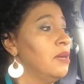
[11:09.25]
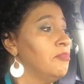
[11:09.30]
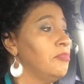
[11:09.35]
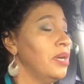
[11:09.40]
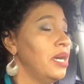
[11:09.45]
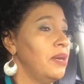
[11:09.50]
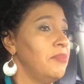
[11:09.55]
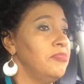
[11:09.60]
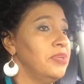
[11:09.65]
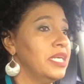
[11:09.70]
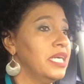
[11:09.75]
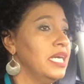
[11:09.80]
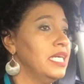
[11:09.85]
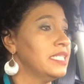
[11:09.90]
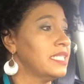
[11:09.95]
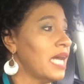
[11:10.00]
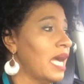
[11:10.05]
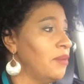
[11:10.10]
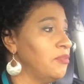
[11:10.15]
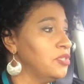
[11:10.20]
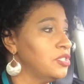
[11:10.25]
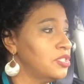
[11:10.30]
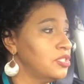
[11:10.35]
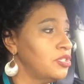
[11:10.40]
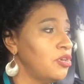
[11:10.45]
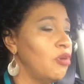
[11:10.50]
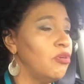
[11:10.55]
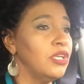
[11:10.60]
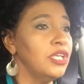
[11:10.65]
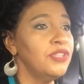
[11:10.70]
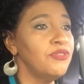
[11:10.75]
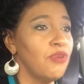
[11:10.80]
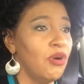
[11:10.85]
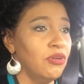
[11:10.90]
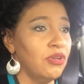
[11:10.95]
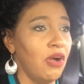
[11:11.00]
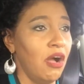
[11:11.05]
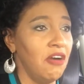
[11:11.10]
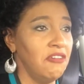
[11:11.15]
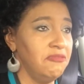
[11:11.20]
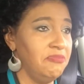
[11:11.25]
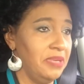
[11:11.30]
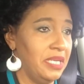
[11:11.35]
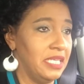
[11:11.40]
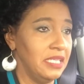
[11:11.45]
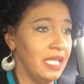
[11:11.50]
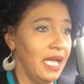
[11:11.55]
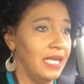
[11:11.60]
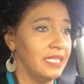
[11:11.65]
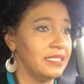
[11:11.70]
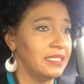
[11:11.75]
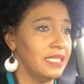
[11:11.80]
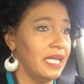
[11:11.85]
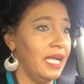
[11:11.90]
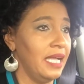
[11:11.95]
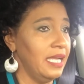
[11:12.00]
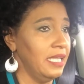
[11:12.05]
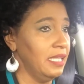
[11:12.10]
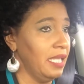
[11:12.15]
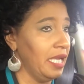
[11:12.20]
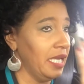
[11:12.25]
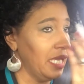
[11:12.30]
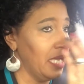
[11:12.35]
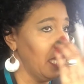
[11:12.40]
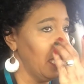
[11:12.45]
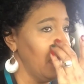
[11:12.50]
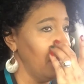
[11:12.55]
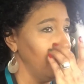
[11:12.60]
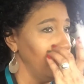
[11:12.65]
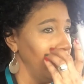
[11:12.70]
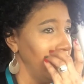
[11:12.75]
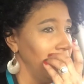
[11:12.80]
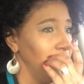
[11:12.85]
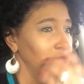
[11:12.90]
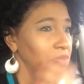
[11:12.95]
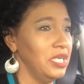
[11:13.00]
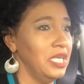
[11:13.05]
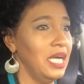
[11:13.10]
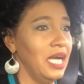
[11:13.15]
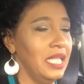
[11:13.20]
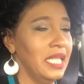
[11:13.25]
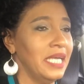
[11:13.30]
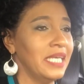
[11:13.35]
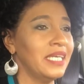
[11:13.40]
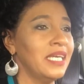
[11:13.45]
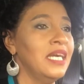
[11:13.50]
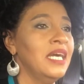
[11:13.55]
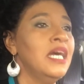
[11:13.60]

but because I was totally thrown off beat last night, like it, like